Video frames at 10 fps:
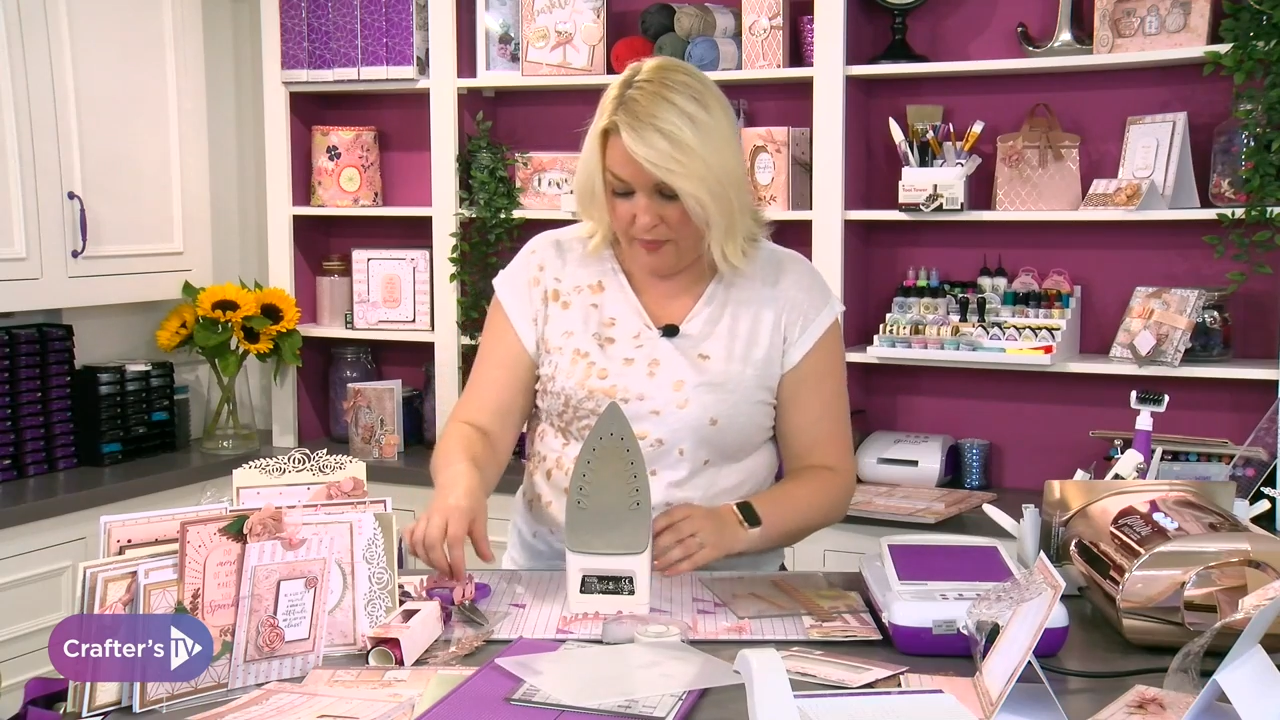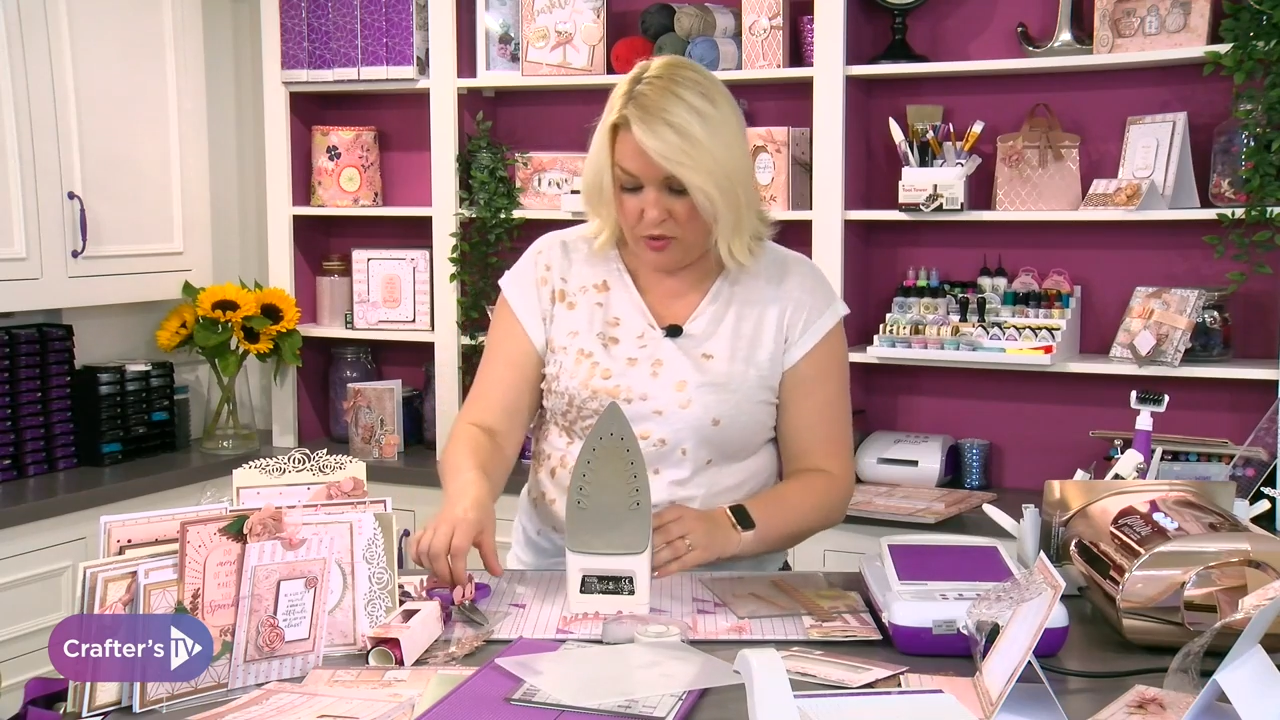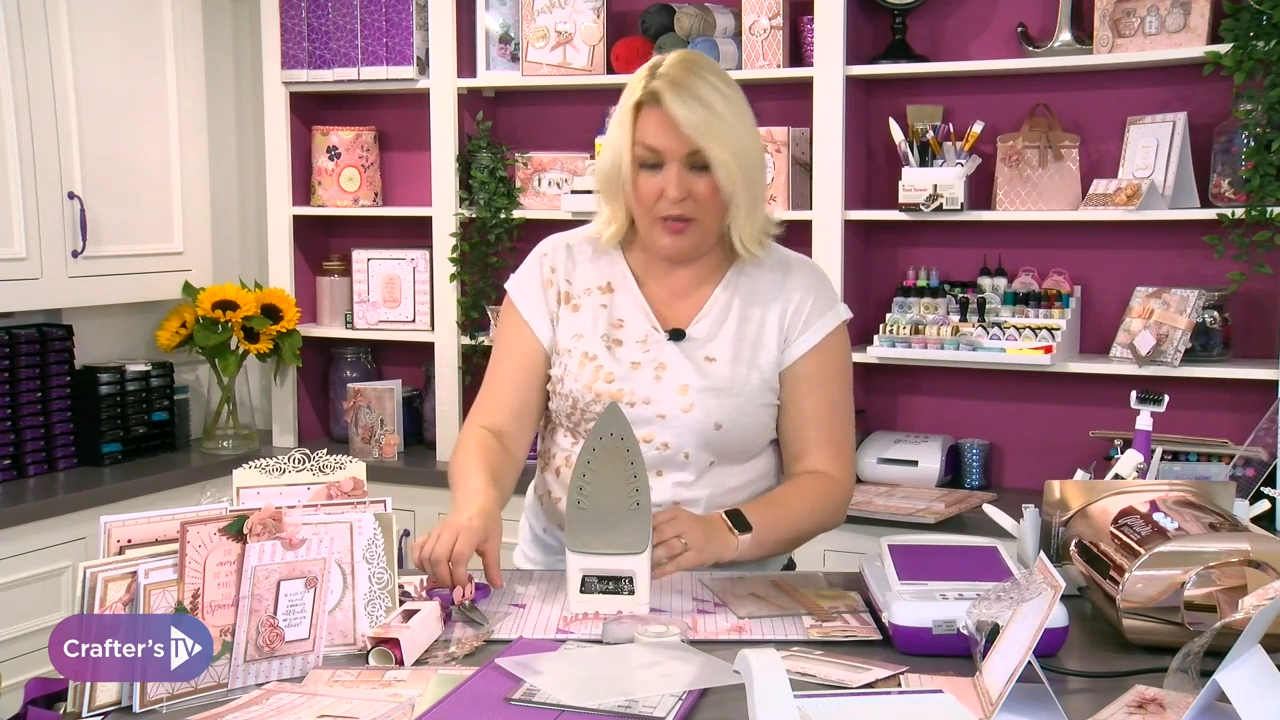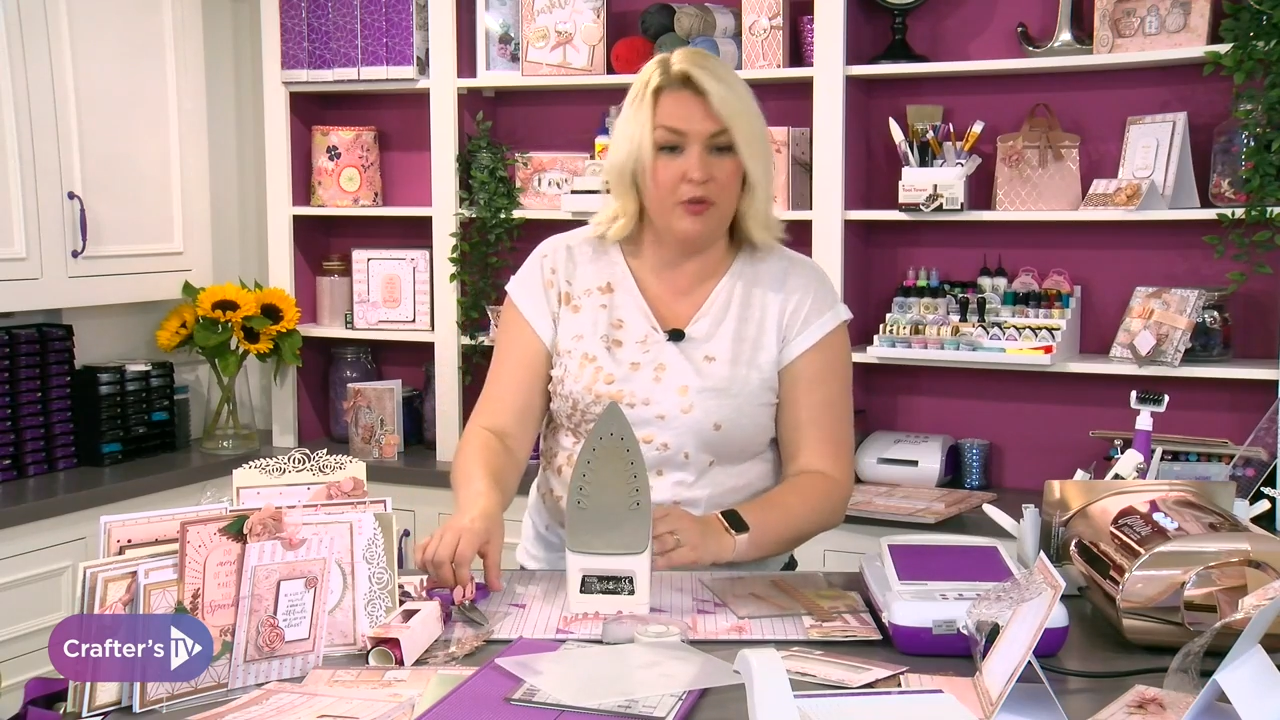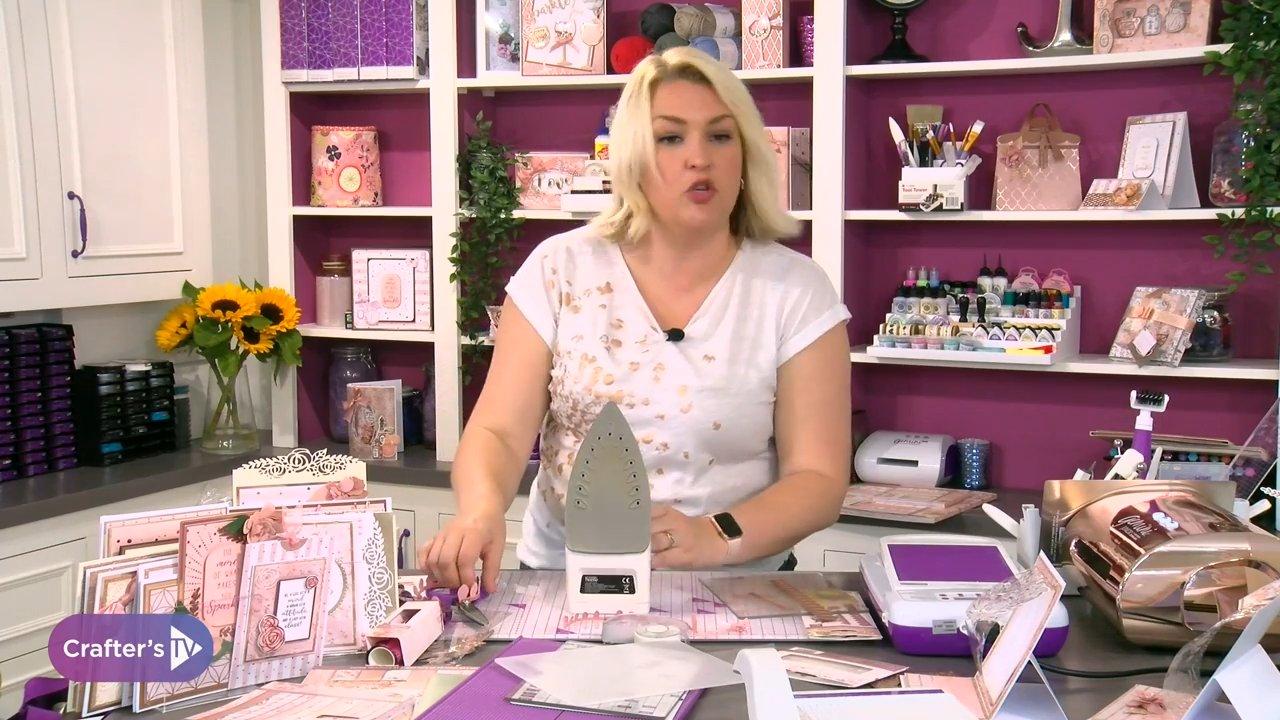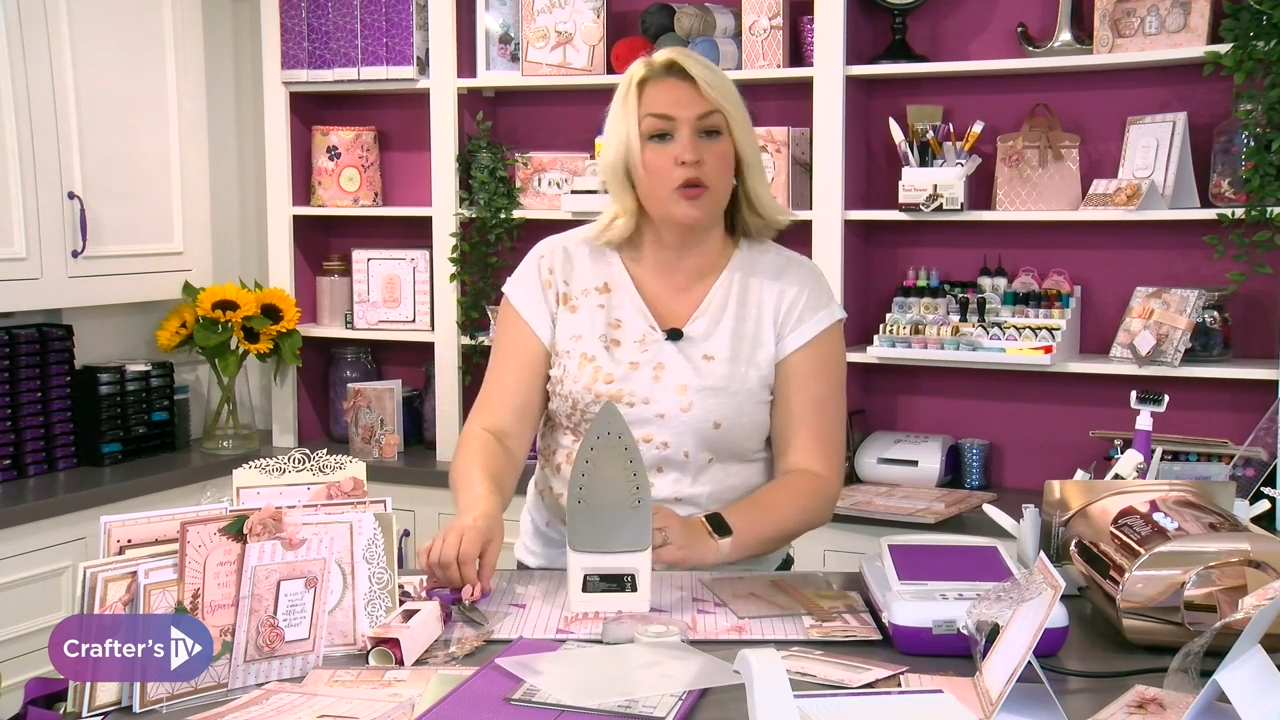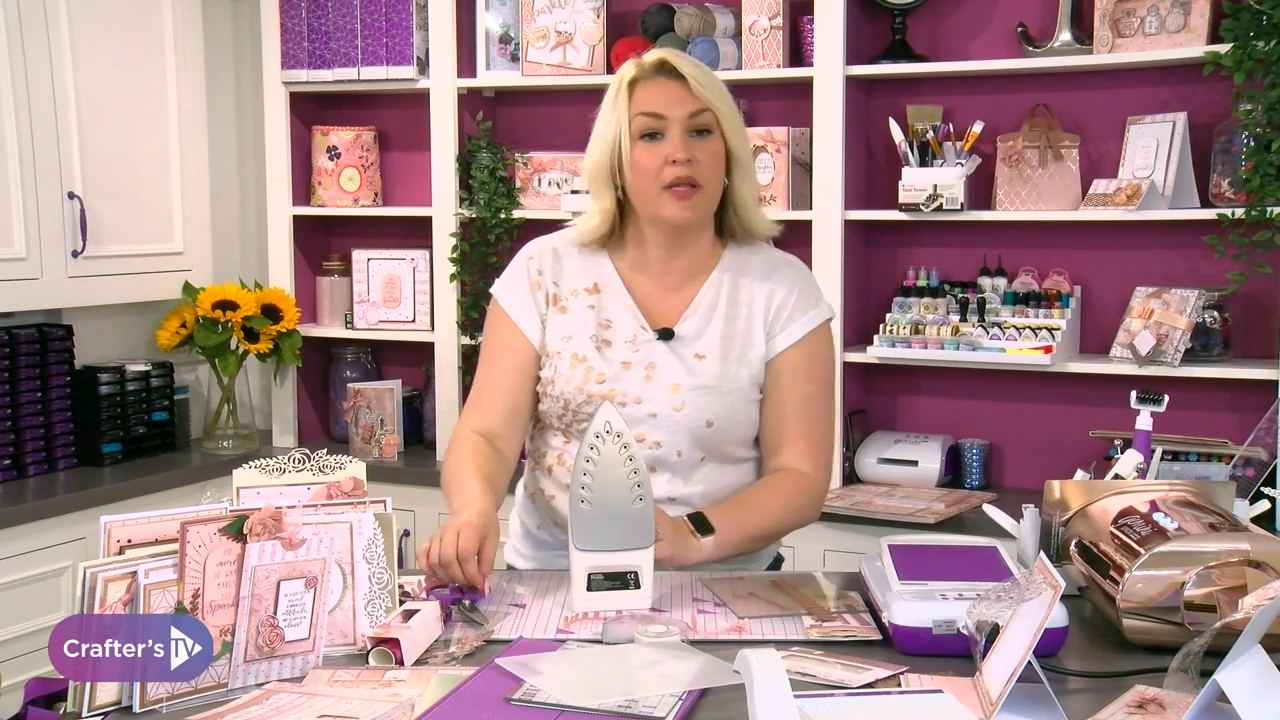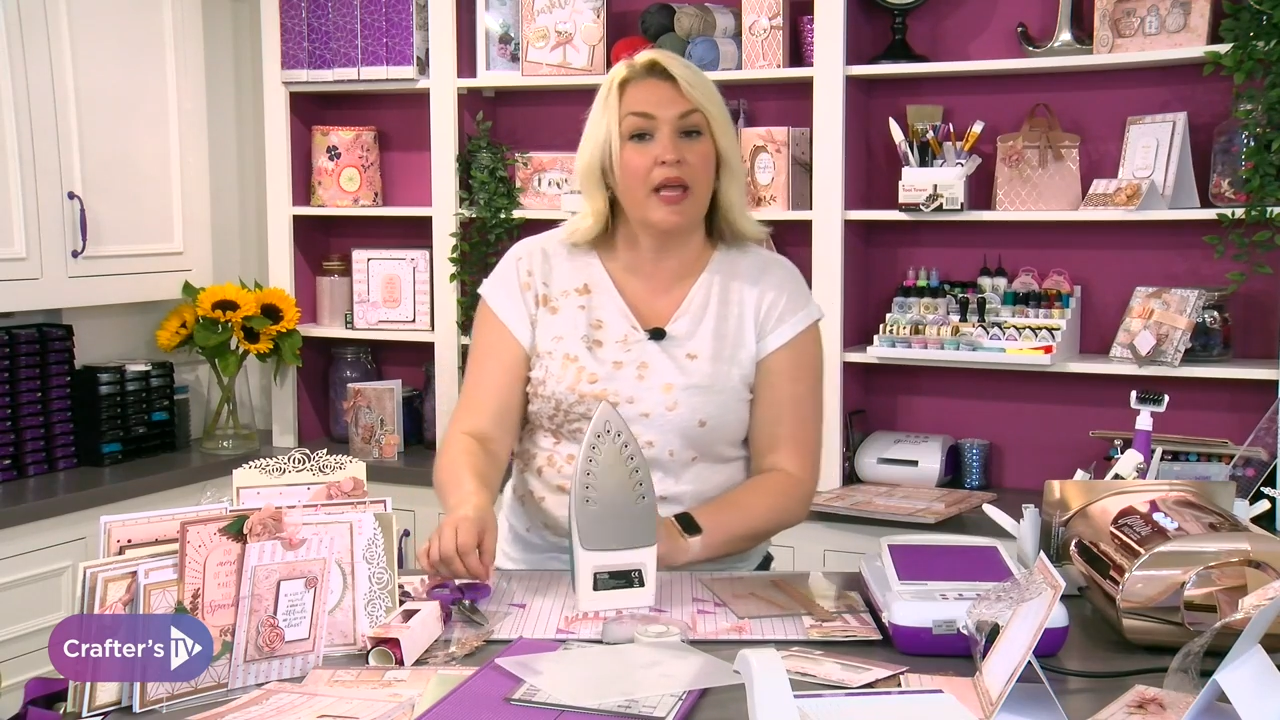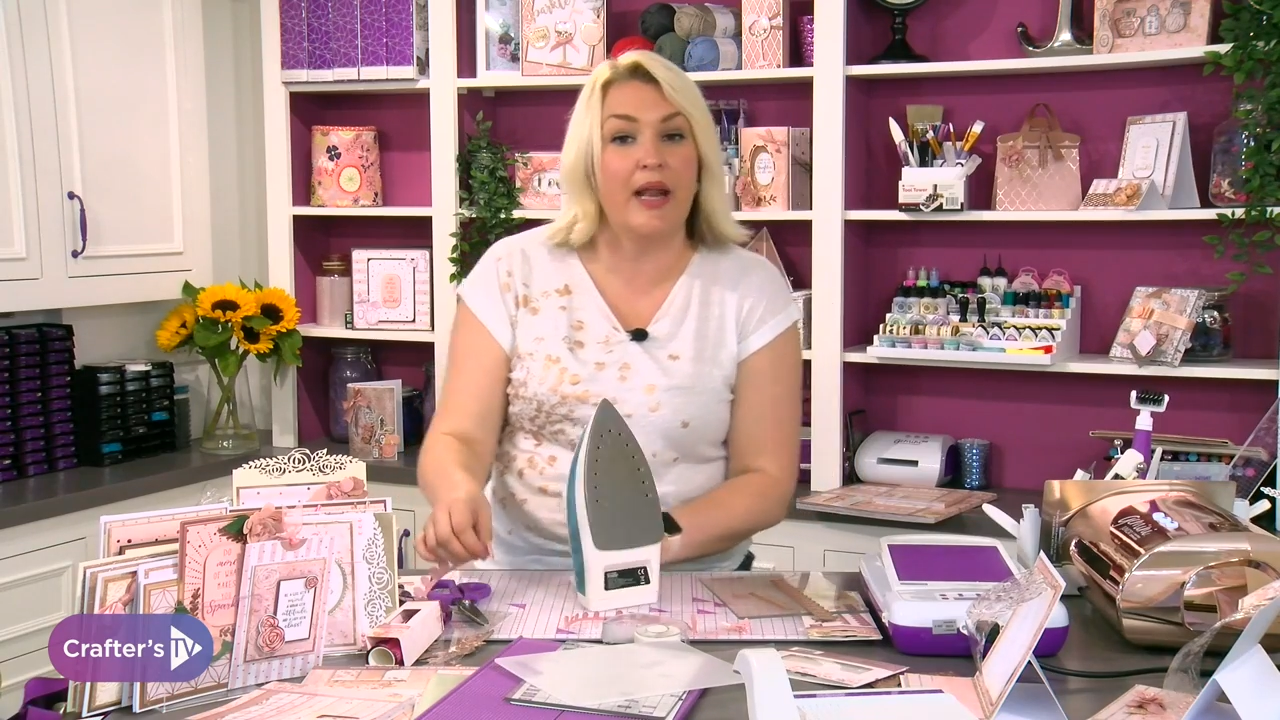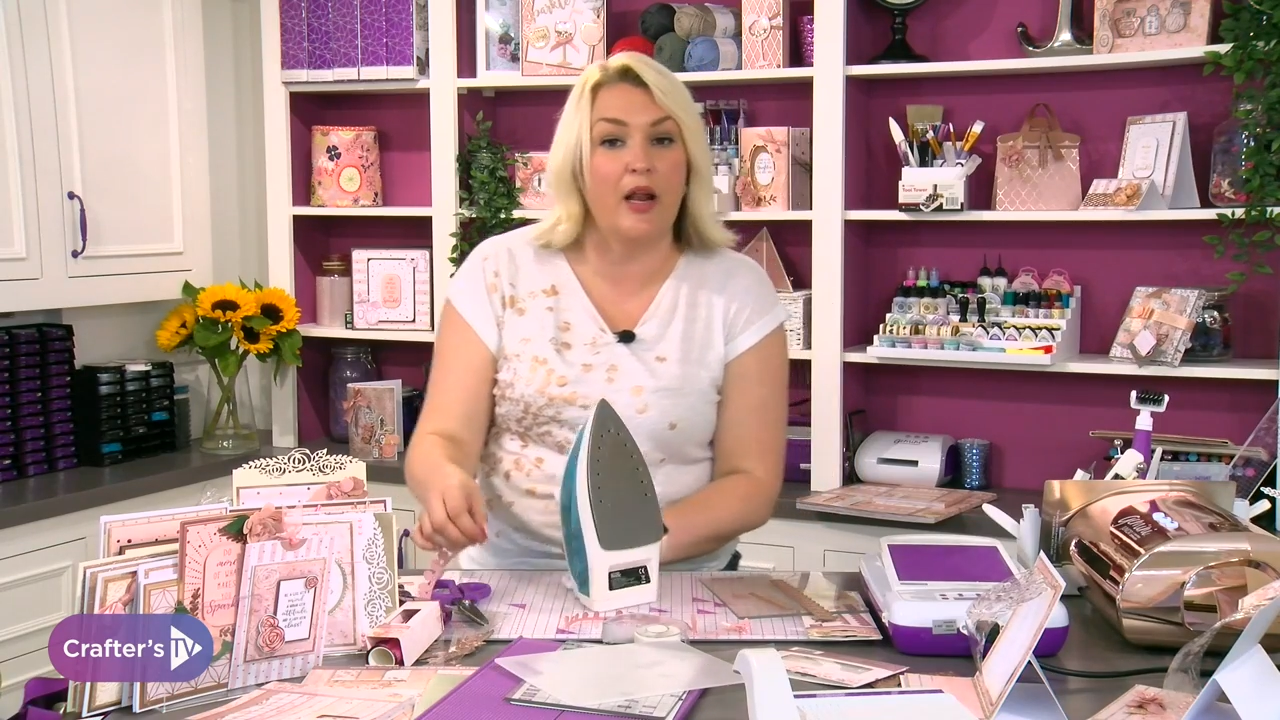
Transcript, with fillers: So let me show you it again.